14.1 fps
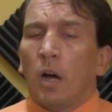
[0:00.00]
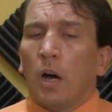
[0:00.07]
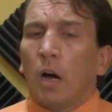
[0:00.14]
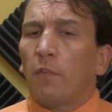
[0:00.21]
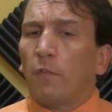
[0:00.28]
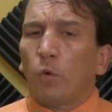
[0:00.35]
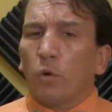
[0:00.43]

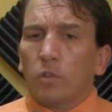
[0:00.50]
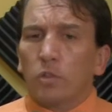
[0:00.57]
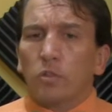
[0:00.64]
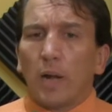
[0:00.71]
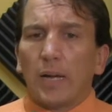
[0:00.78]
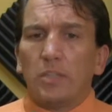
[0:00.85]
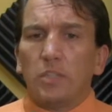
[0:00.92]
A fourth
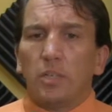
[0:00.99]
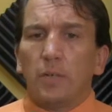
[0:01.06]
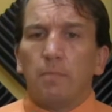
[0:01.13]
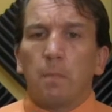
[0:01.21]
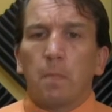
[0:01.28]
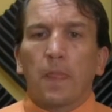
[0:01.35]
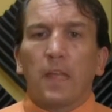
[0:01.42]

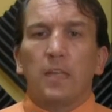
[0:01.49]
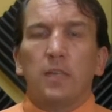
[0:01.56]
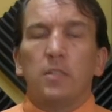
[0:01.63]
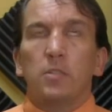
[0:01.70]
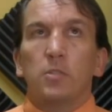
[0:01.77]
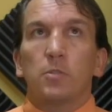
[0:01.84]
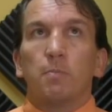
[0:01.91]
strategy
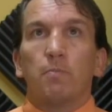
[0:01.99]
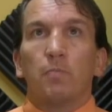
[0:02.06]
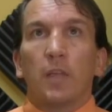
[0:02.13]
is